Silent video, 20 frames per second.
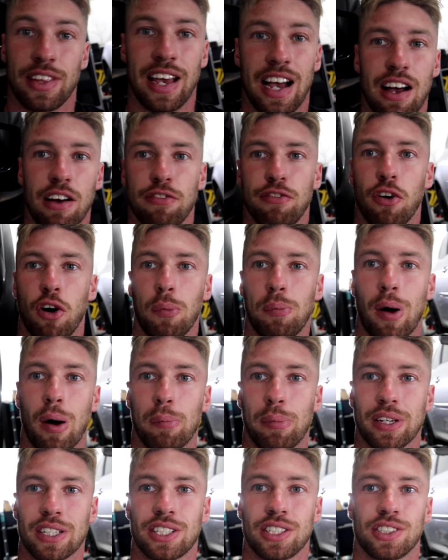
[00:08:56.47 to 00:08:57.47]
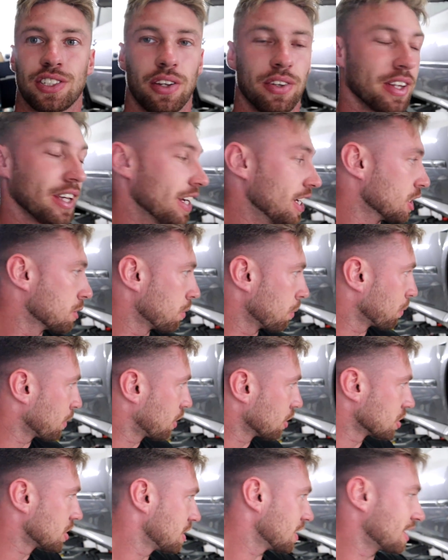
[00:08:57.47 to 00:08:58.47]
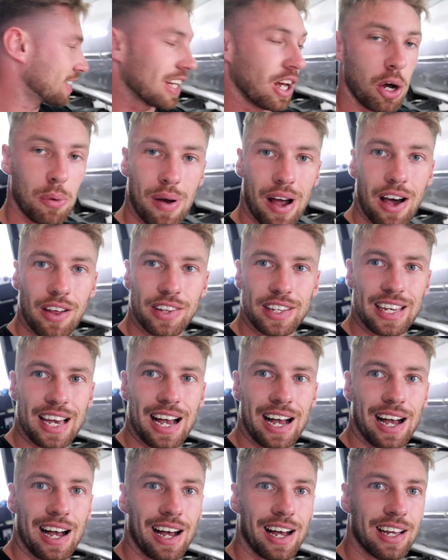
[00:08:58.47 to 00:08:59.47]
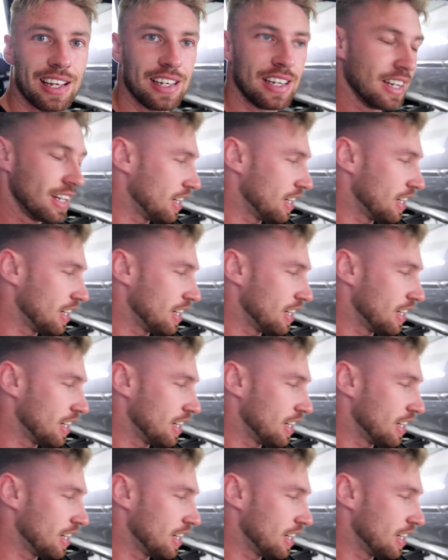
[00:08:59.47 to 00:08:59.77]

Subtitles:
there are 4-pot pistons on these, but because they're set up how they are,